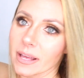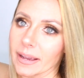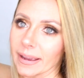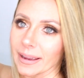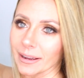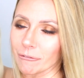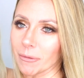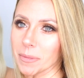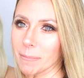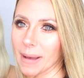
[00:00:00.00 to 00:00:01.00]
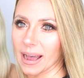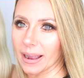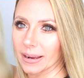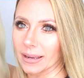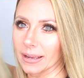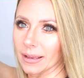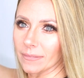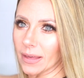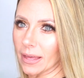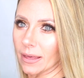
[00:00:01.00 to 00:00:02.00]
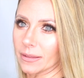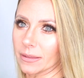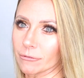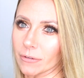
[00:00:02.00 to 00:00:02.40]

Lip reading: like from the back and then the